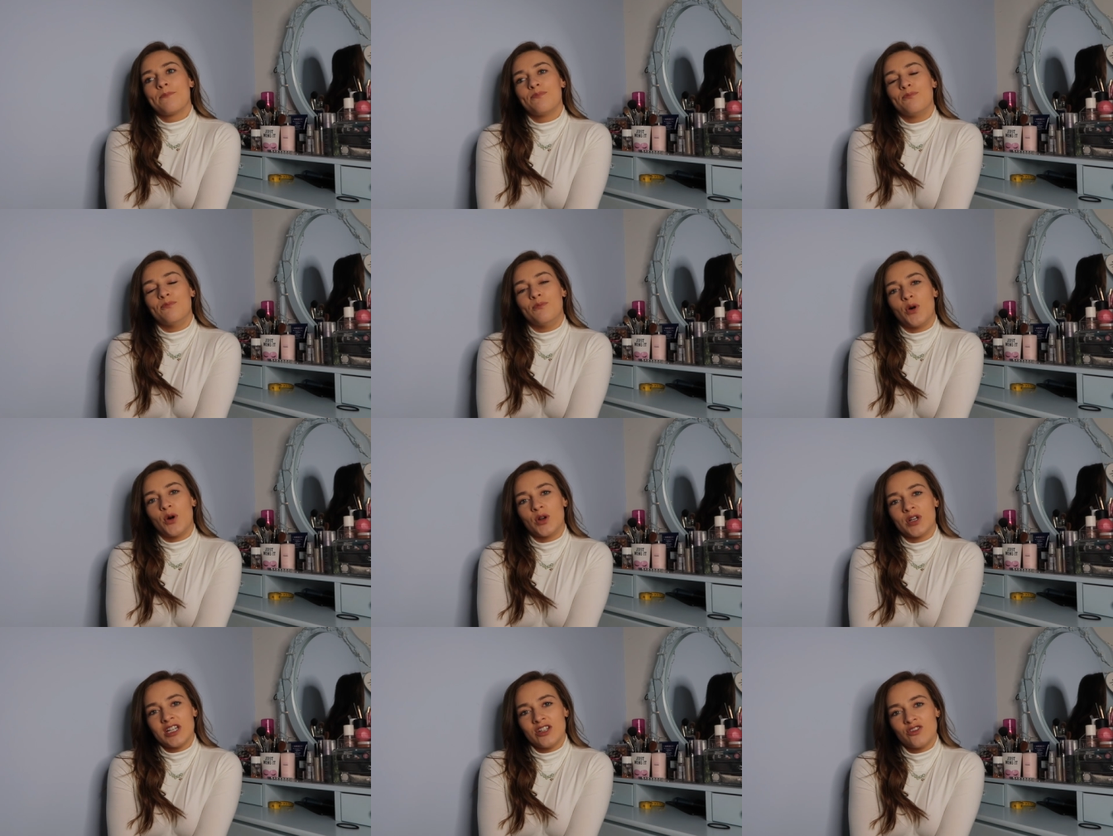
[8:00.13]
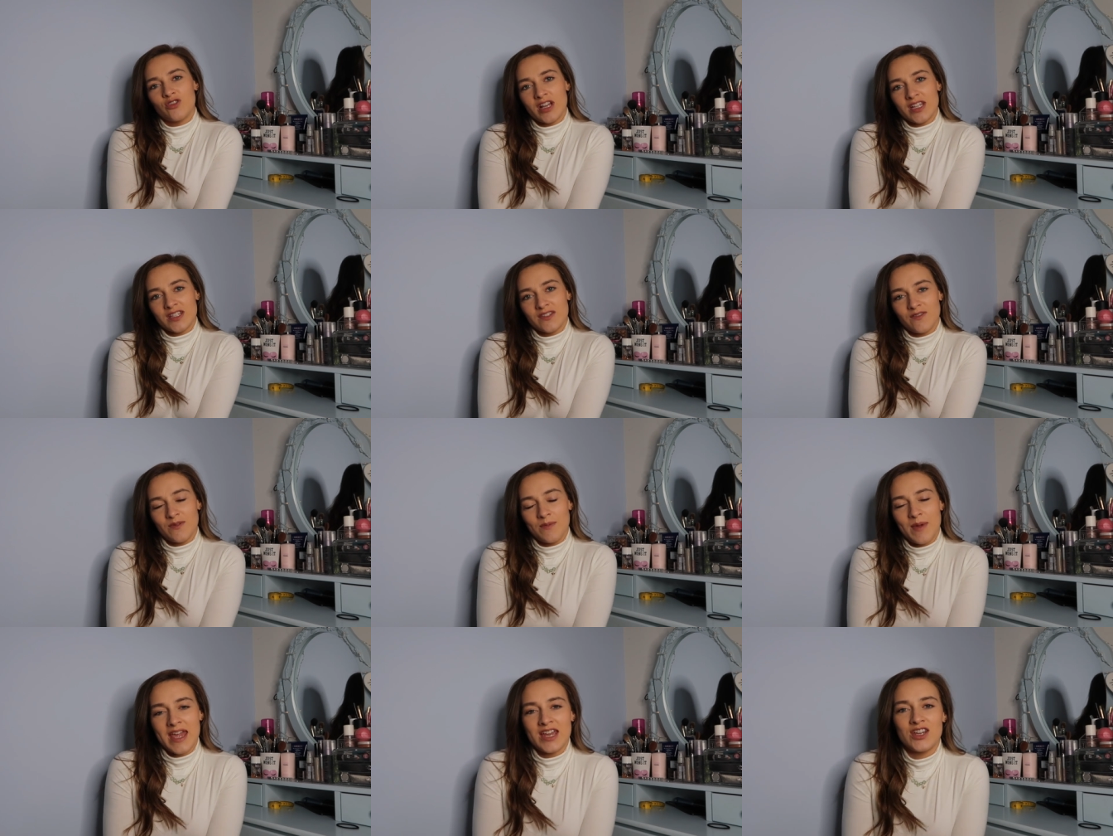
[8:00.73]
body
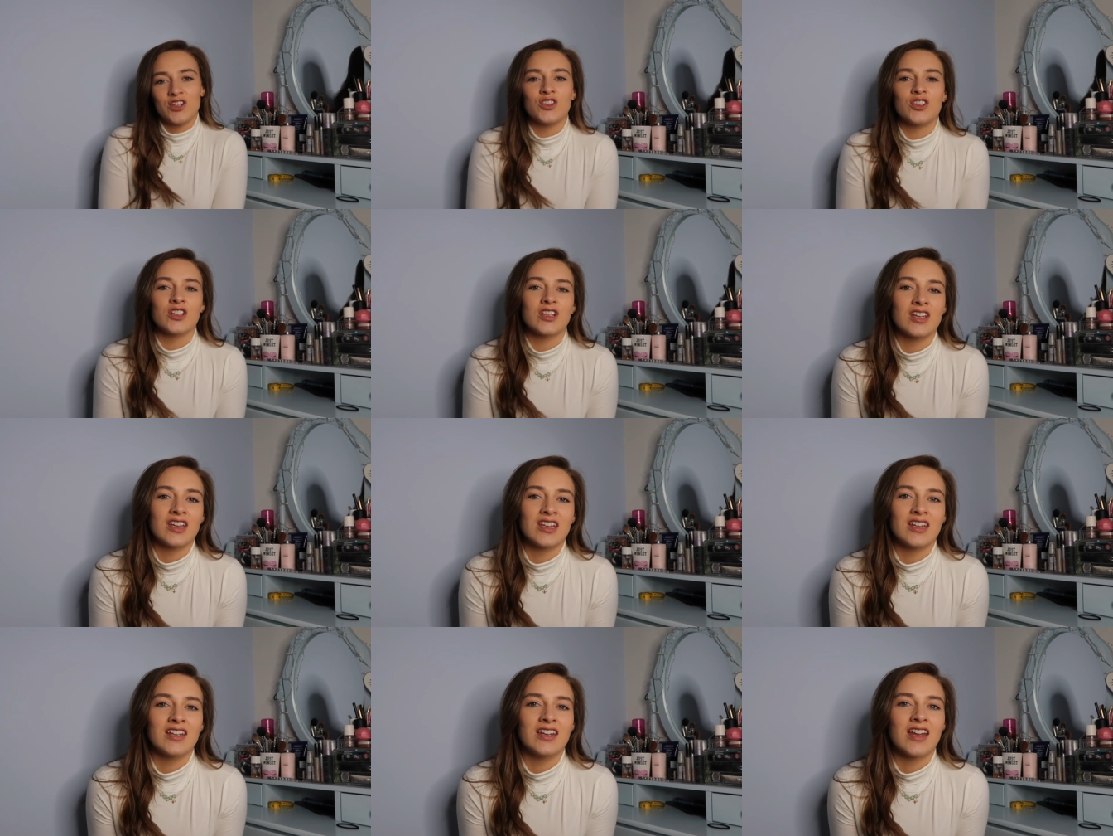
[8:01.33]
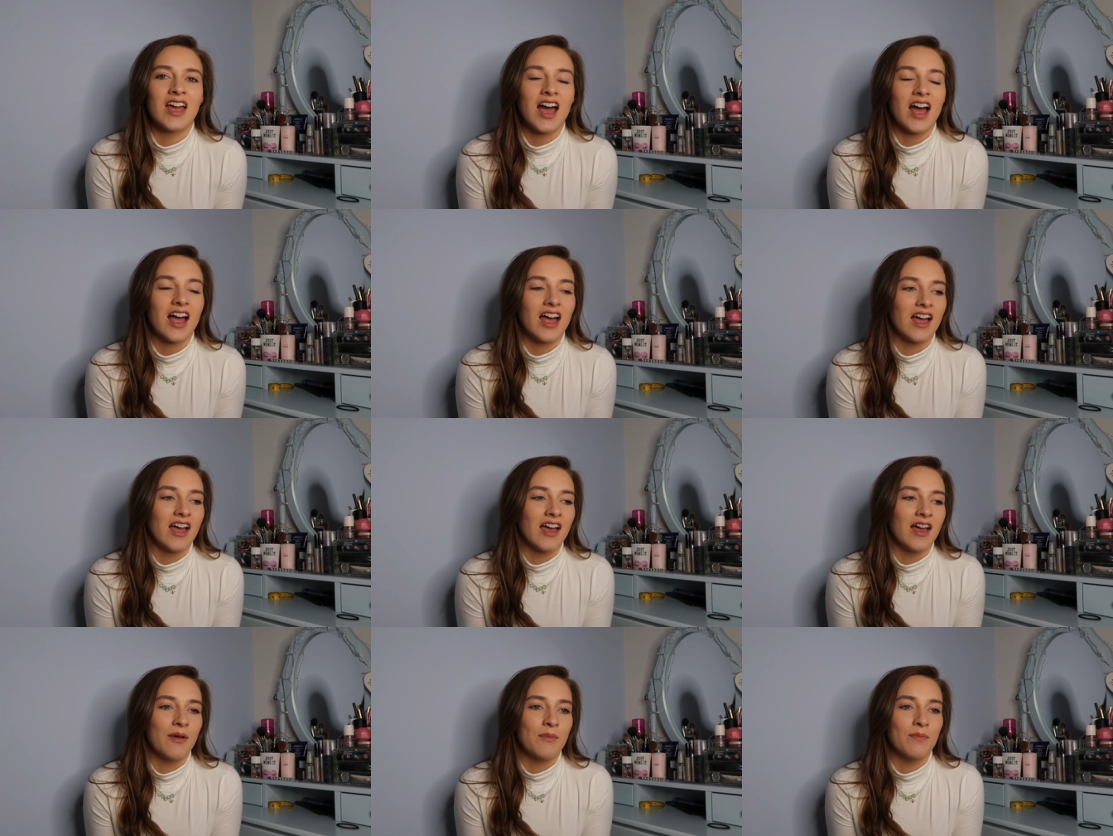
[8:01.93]
transformation,
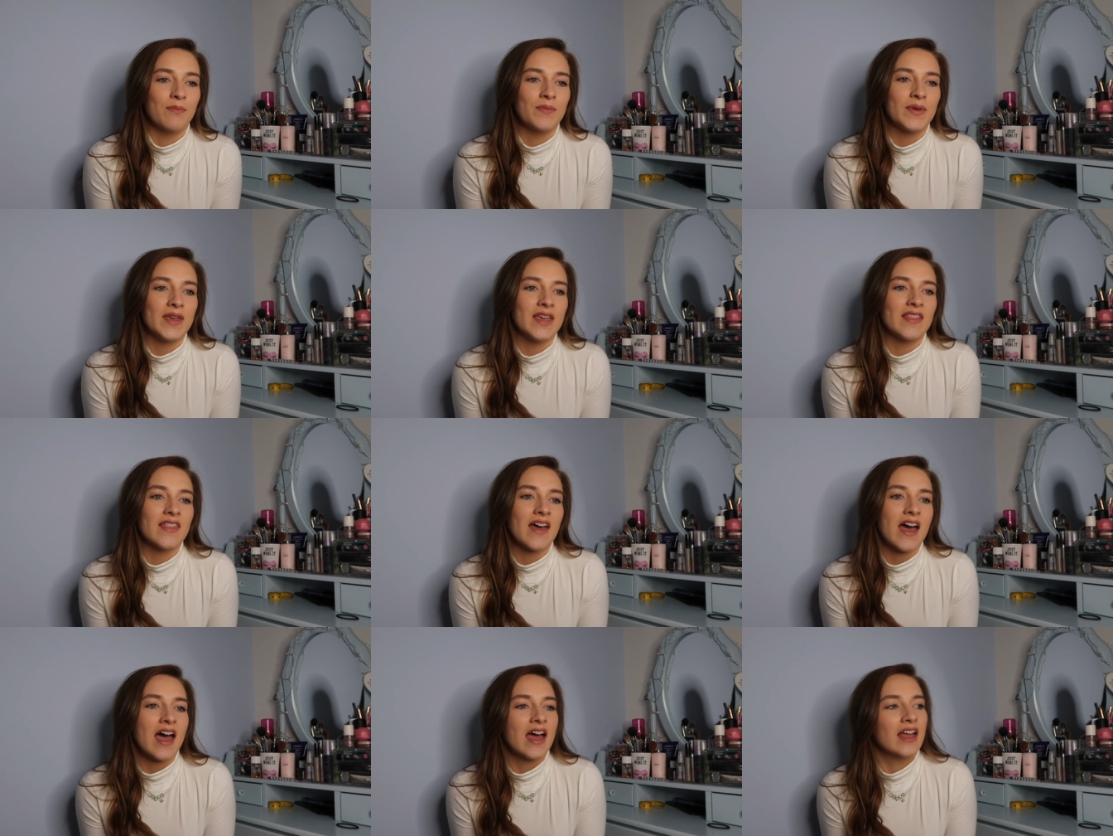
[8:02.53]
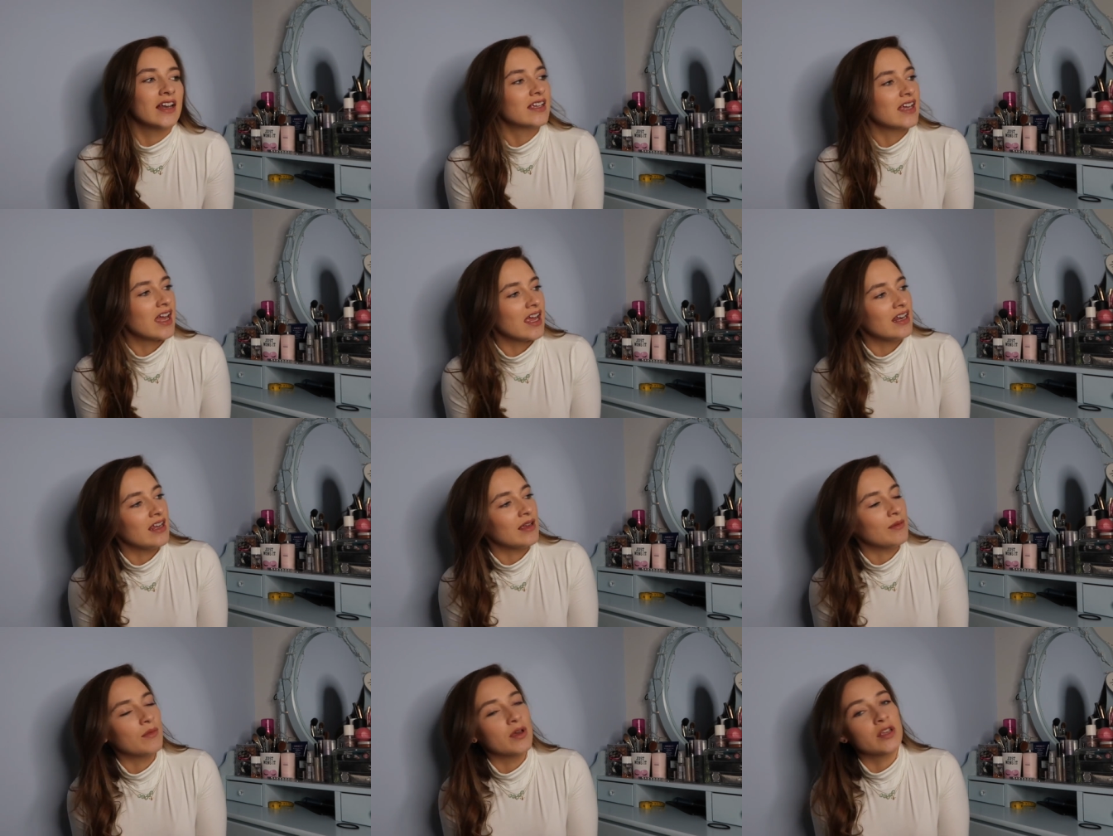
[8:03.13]
be that
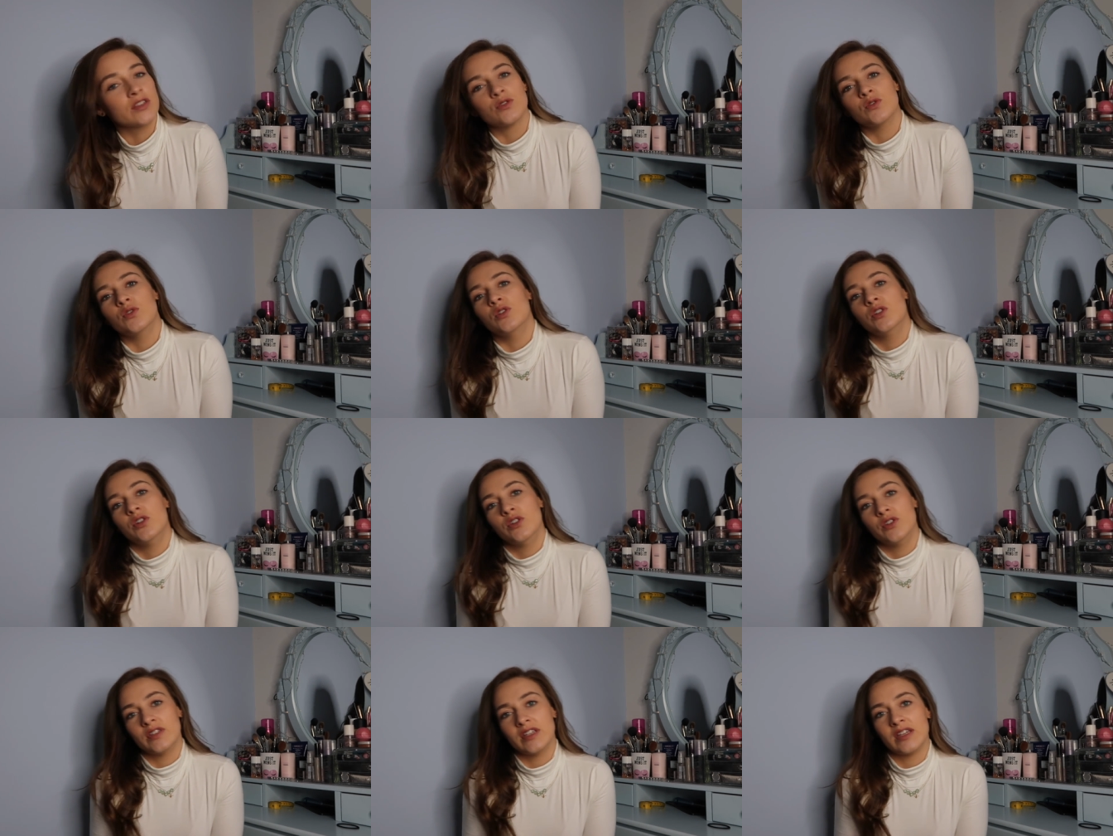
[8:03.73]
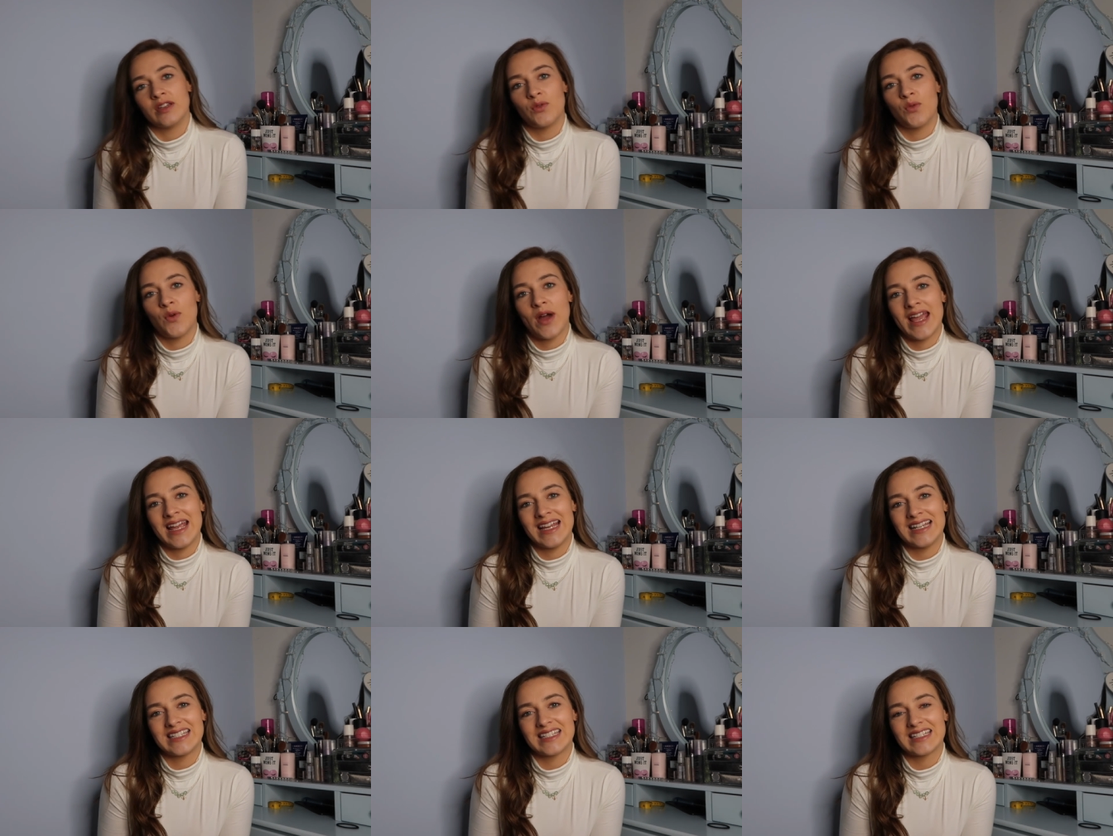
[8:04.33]
gaining muscle, losing
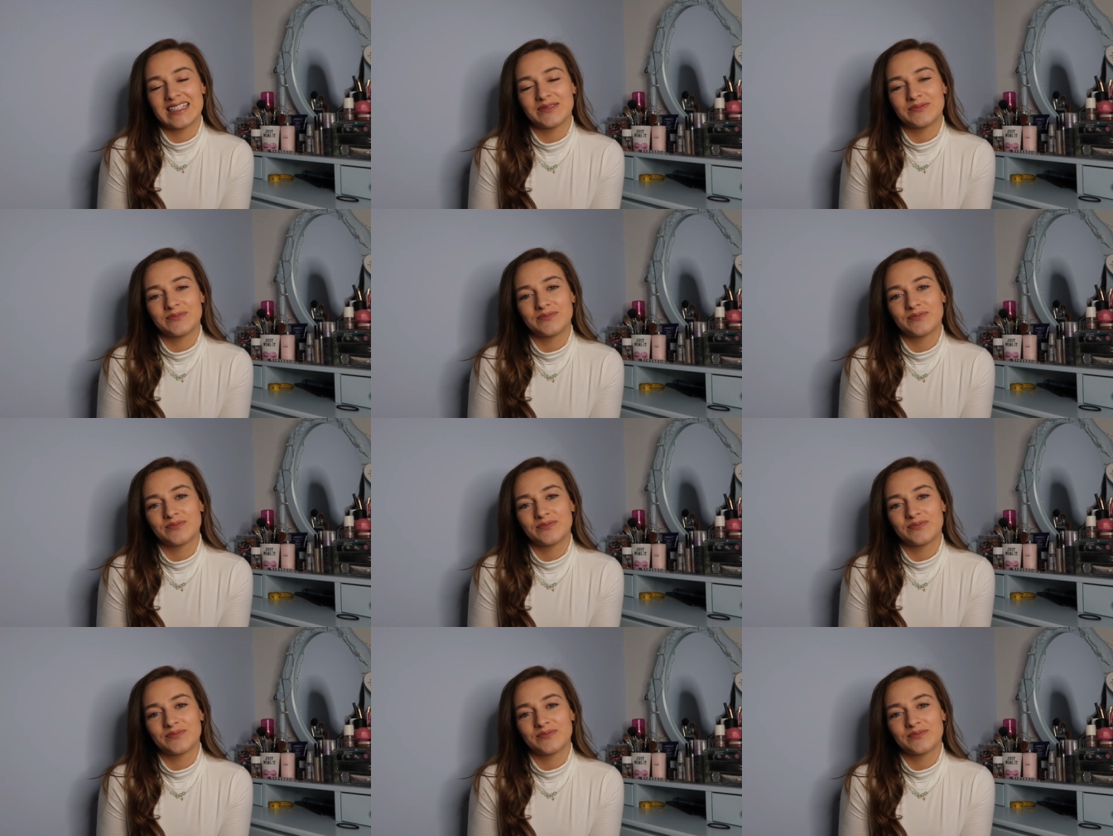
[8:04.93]
weight.